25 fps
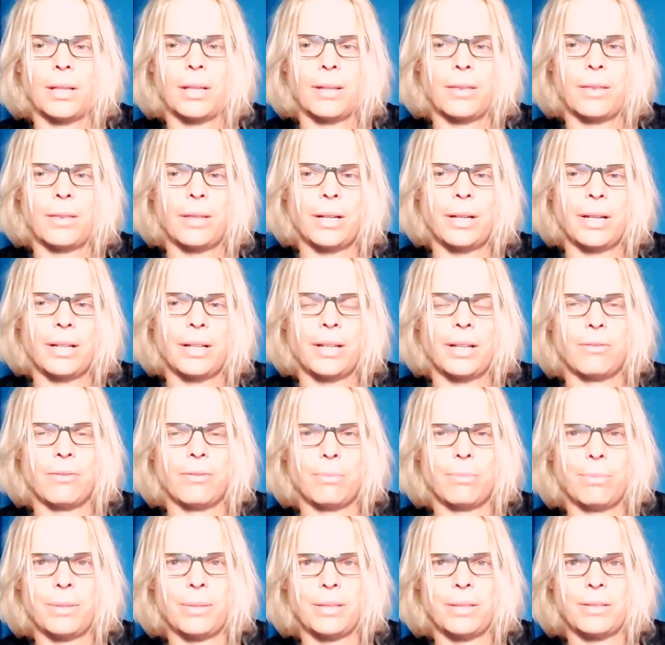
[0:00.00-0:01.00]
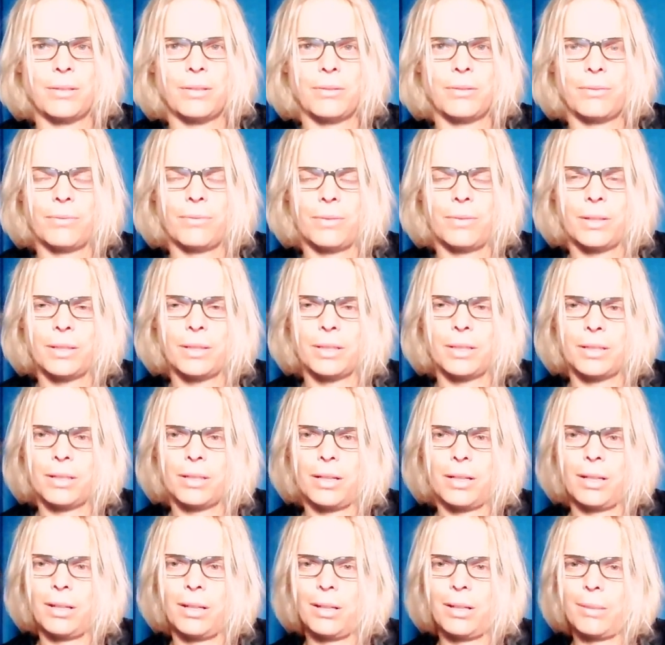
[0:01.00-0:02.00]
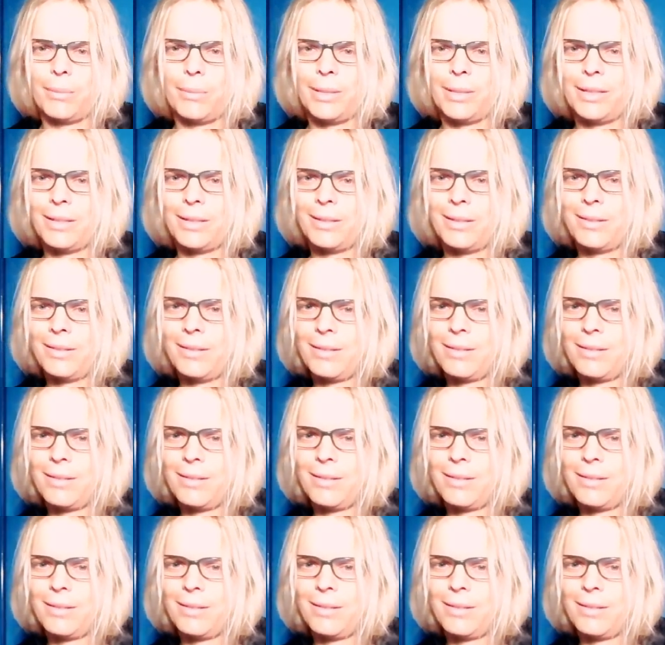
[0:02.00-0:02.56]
I thought I'd never be so fucking common.